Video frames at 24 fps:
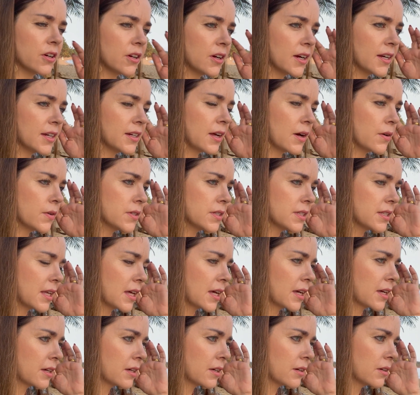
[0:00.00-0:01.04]
and I was,
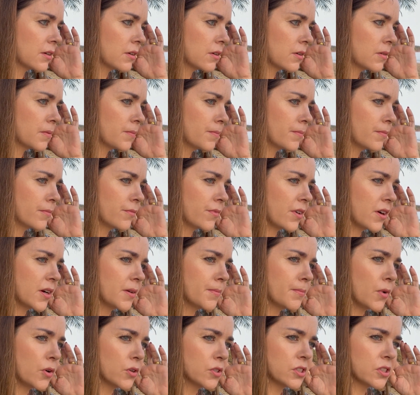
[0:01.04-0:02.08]
like, very
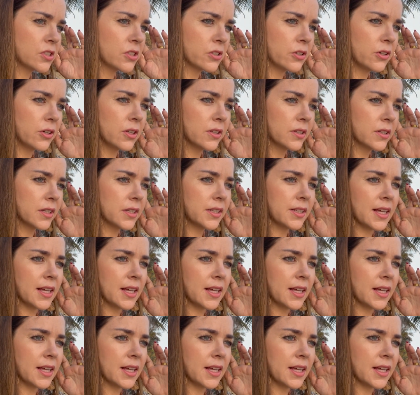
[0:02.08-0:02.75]
emotional in